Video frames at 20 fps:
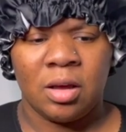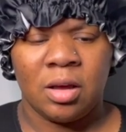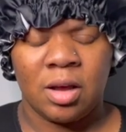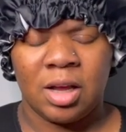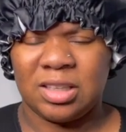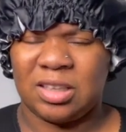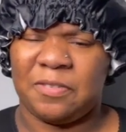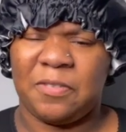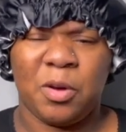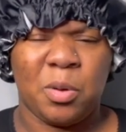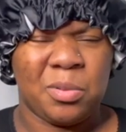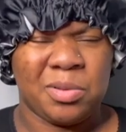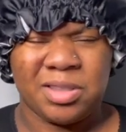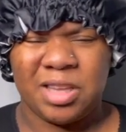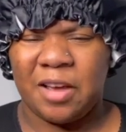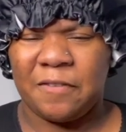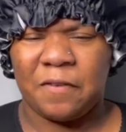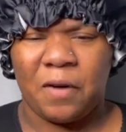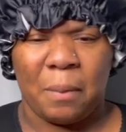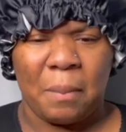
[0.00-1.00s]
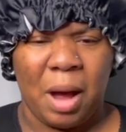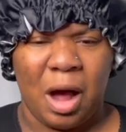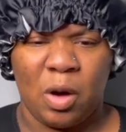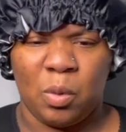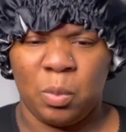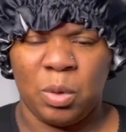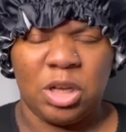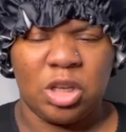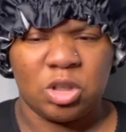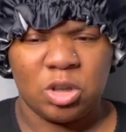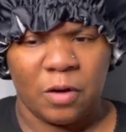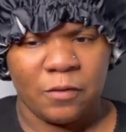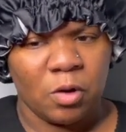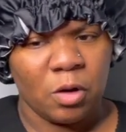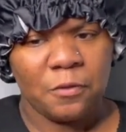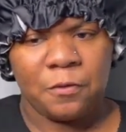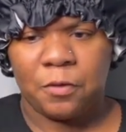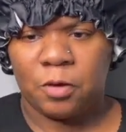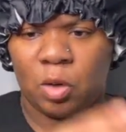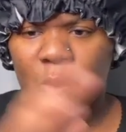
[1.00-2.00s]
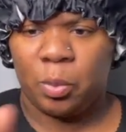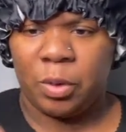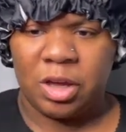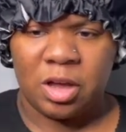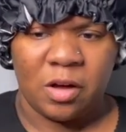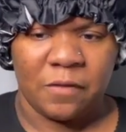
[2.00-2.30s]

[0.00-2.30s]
Because I think it was there for about a week. So I've gone through the week